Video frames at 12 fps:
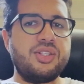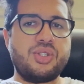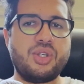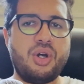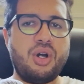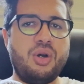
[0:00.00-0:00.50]

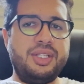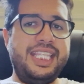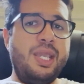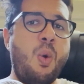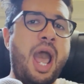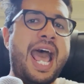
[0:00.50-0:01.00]
So
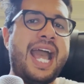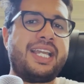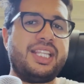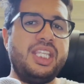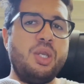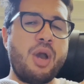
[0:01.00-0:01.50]

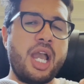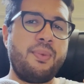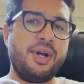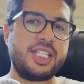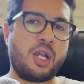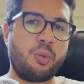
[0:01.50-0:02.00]
DWAC
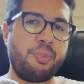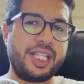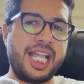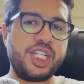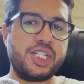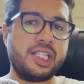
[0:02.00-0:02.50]
was our
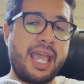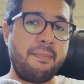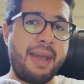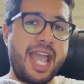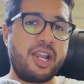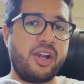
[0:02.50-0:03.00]
potential 10
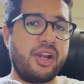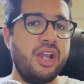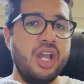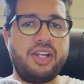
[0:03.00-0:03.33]
bagger.